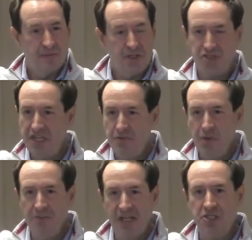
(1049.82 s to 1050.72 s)
You see,
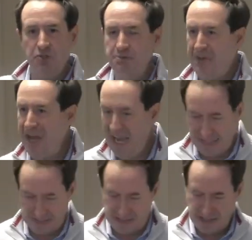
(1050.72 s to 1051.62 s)
we must
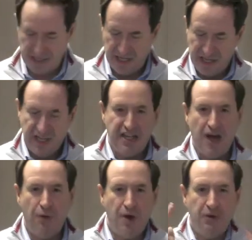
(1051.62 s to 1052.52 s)
repent.
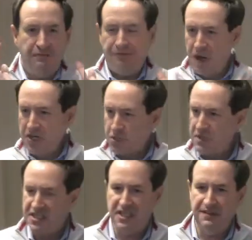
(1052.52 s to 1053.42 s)
Now, when we first
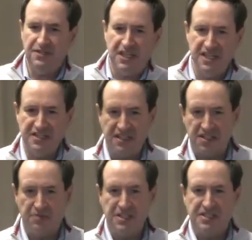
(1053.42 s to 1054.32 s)
receive
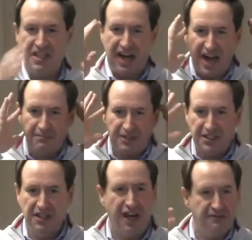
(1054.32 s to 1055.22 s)
Jesus, we say,
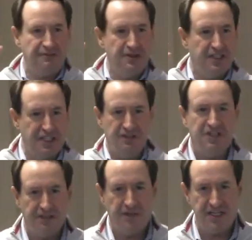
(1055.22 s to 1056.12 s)
I feel
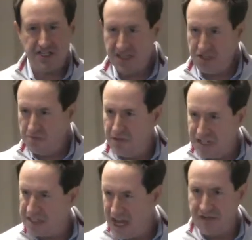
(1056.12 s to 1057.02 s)
guilty of my sins. You
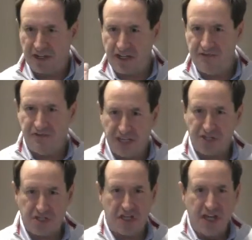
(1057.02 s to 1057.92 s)
must have a
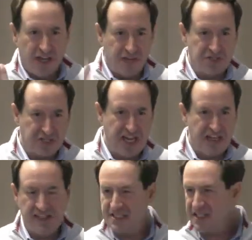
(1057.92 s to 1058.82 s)
conviction of
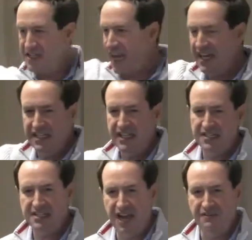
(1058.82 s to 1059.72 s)
sin that says, I need a
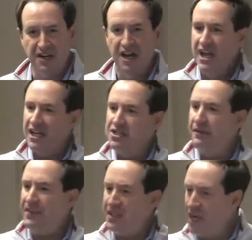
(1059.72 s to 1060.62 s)
Savior. Because
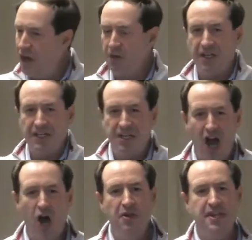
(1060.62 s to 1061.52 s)
if you don't
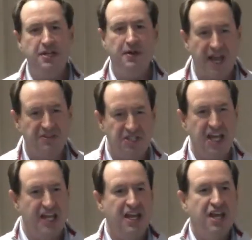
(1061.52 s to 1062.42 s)
know that you have
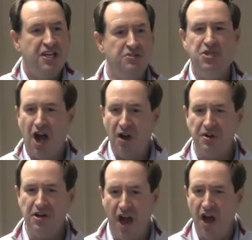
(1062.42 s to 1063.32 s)
sin, you
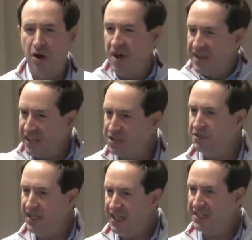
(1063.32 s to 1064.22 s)
don't know that
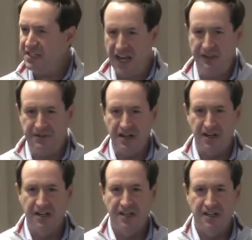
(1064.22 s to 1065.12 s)
you need a Savior.